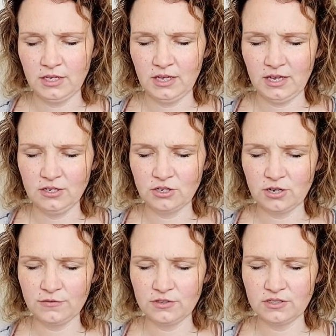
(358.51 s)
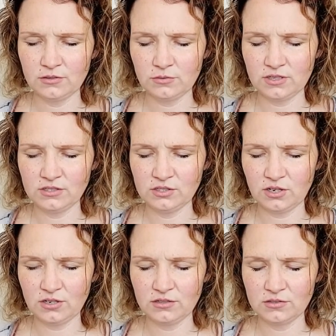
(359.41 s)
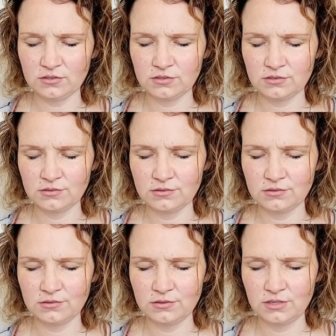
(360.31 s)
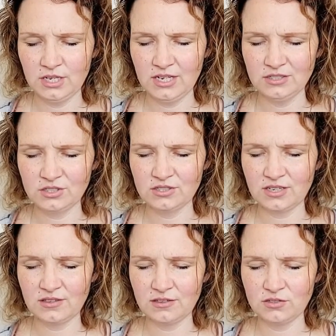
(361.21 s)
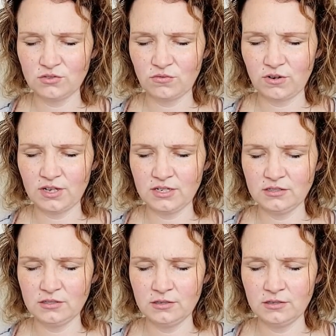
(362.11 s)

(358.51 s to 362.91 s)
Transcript: And you're covered in a red sauce. It's just like this thread.